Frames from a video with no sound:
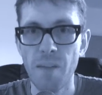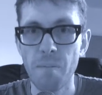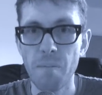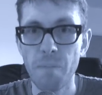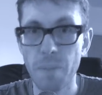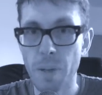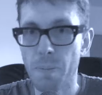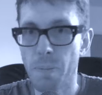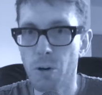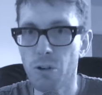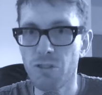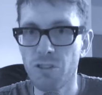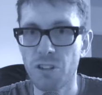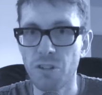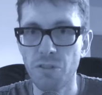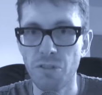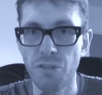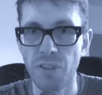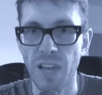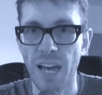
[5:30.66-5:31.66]
be
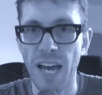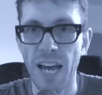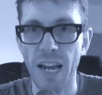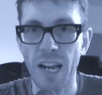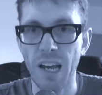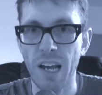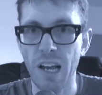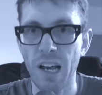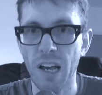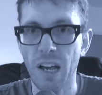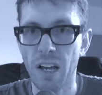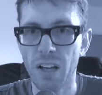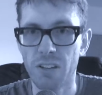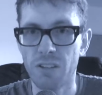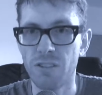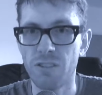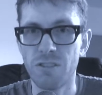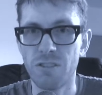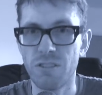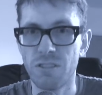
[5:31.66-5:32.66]
pushing for that, are
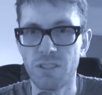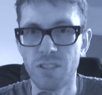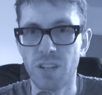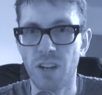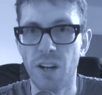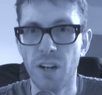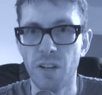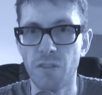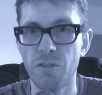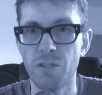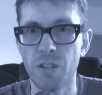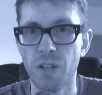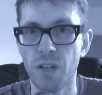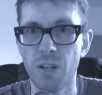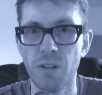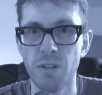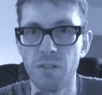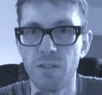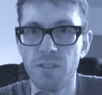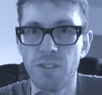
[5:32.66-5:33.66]
kind of,
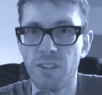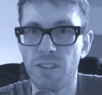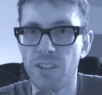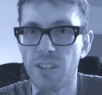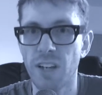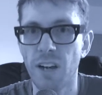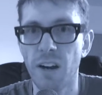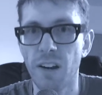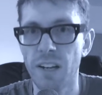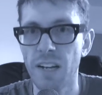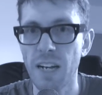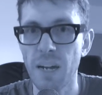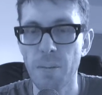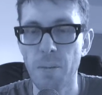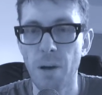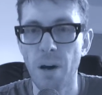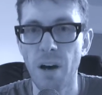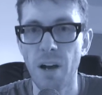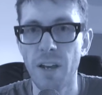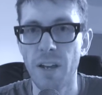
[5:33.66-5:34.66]
sitting idly
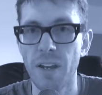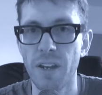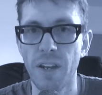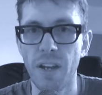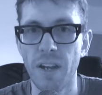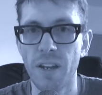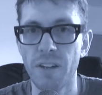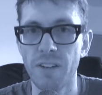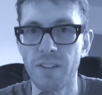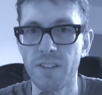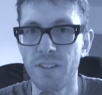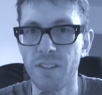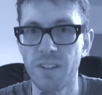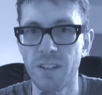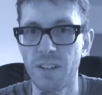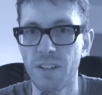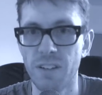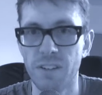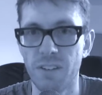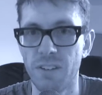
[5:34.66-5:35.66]
by
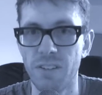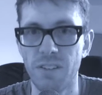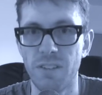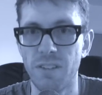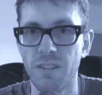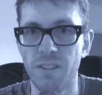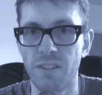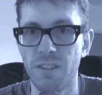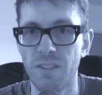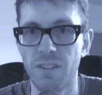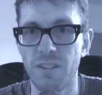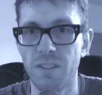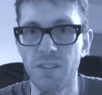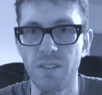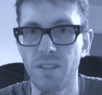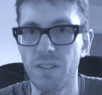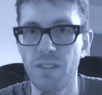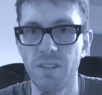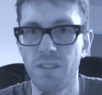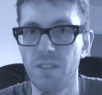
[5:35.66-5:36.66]
and
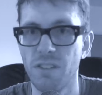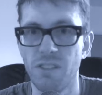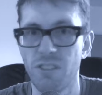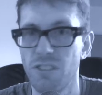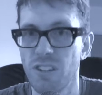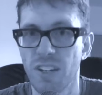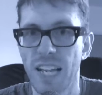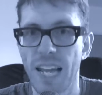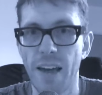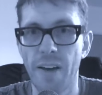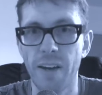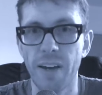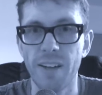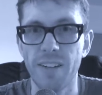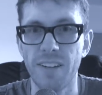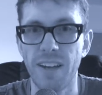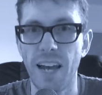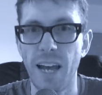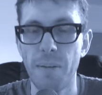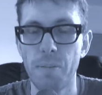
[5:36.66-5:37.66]
just allowing it
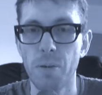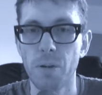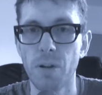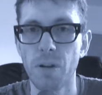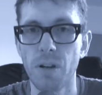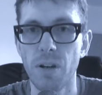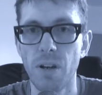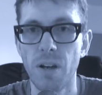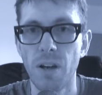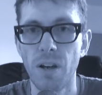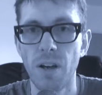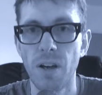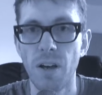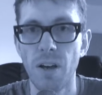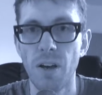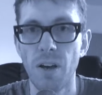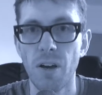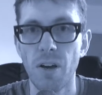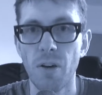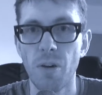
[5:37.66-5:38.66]
to happen.
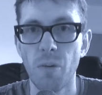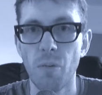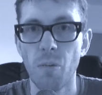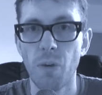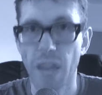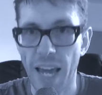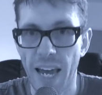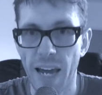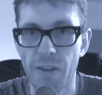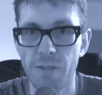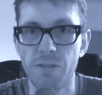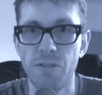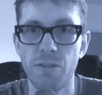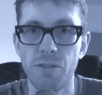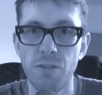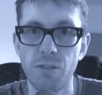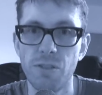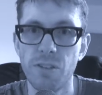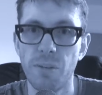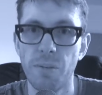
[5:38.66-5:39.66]
We have to
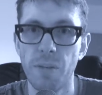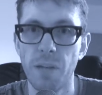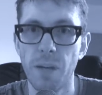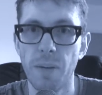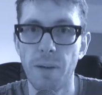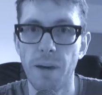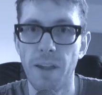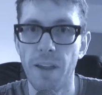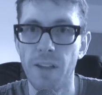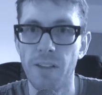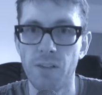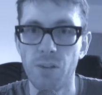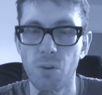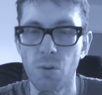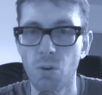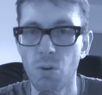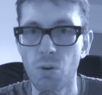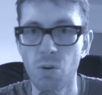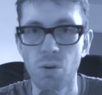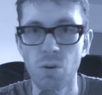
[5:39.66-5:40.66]
do something about this,
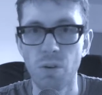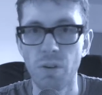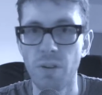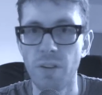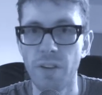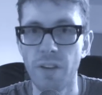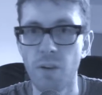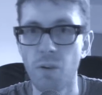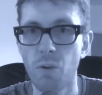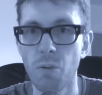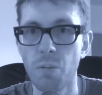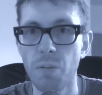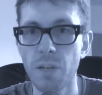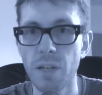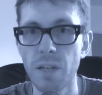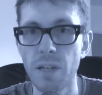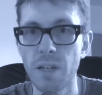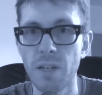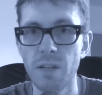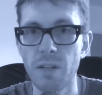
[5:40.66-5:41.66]
or there will
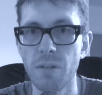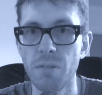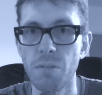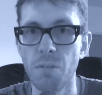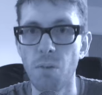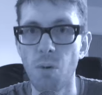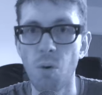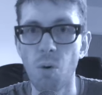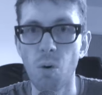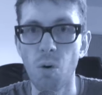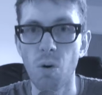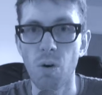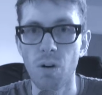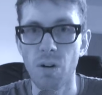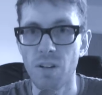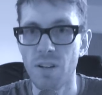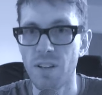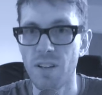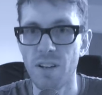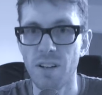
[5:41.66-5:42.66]
be more
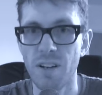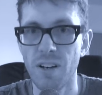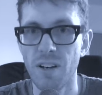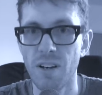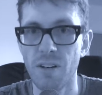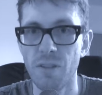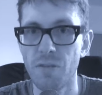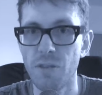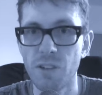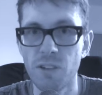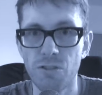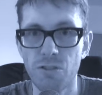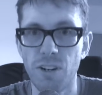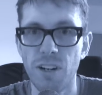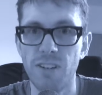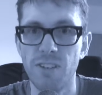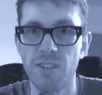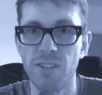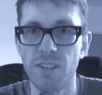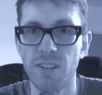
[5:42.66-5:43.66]
of these
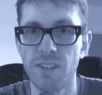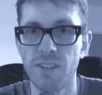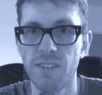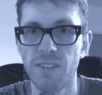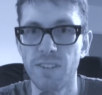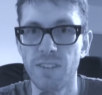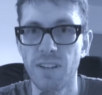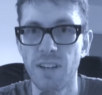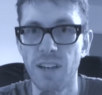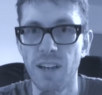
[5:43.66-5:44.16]
tragedies.